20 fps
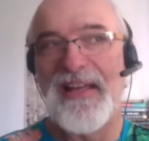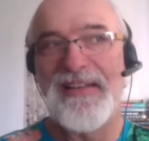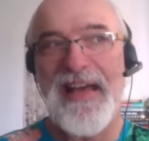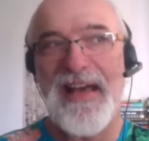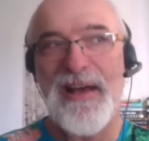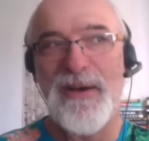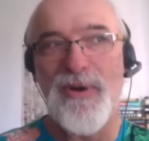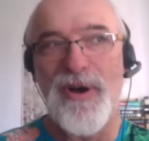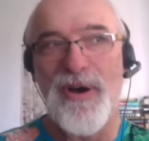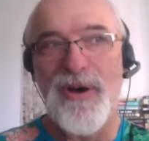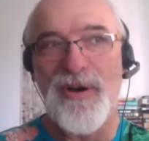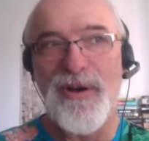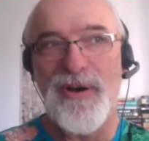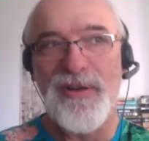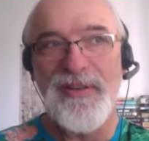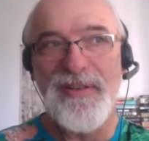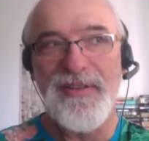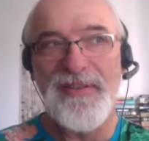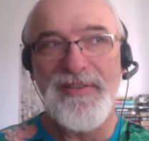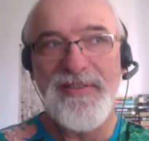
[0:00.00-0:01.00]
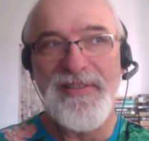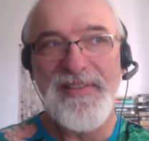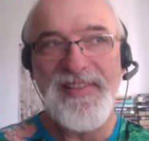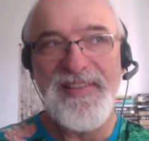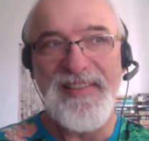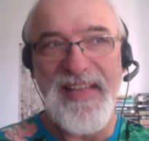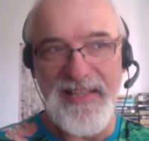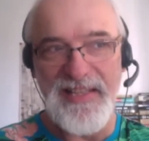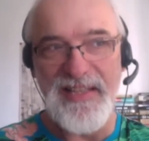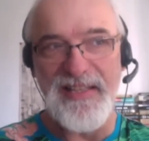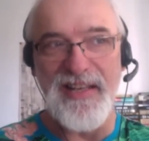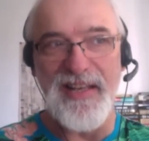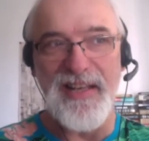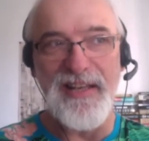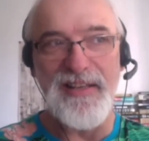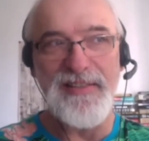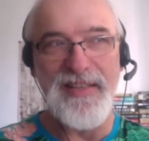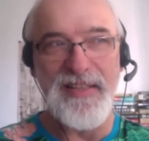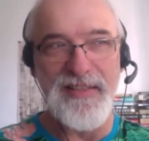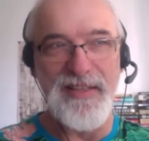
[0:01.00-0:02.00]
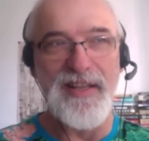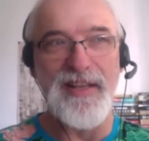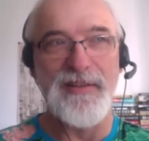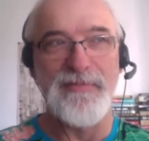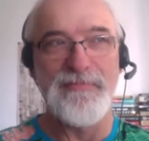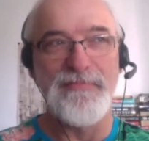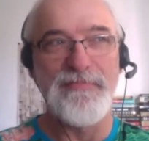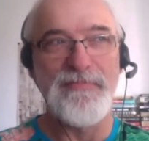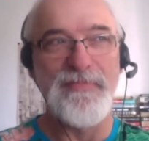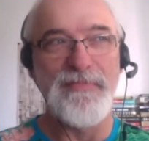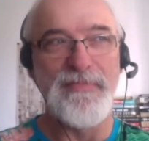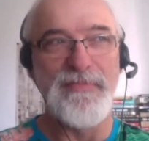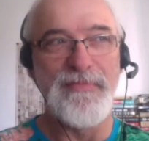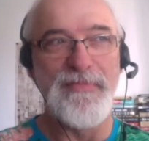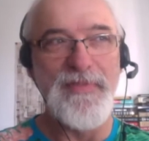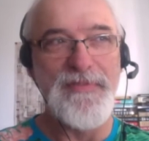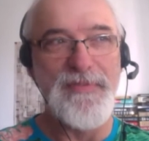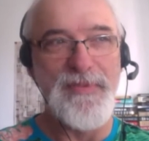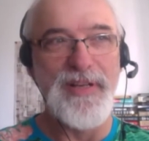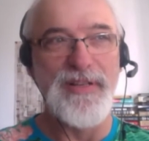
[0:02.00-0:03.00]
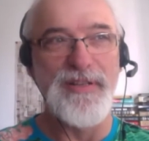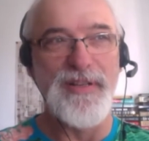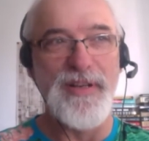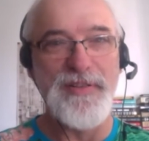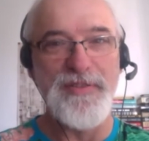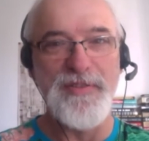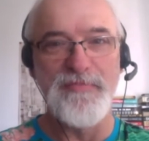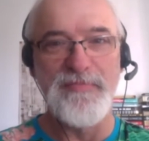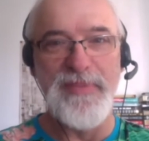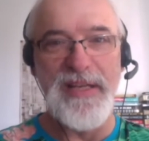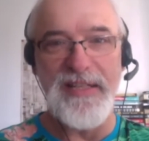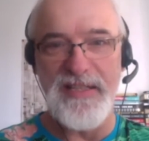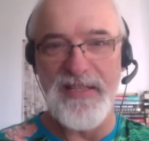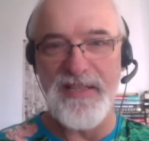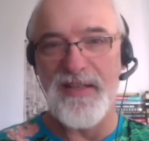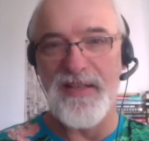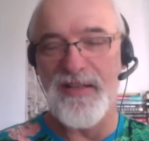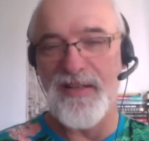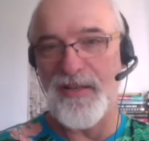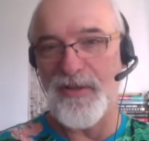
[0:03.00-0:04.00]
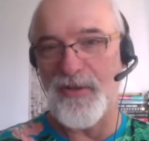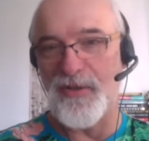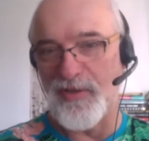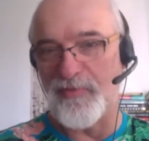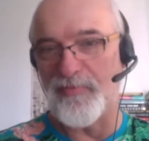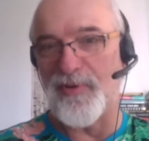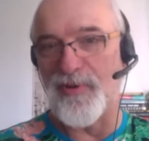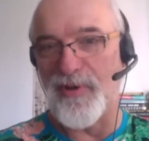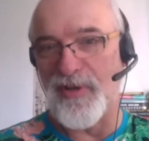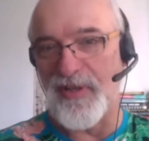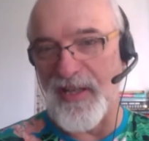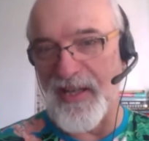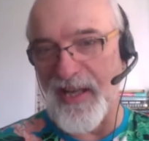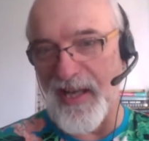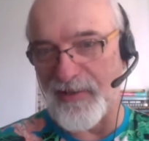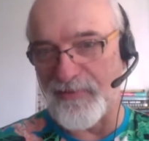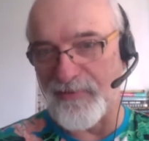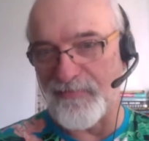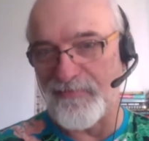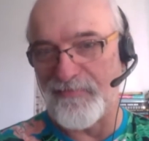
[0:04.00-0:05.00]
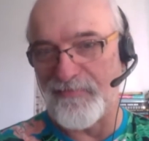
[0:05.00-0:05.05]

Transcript: now on Saturday, 3 o'clock, you meet Guterborg again.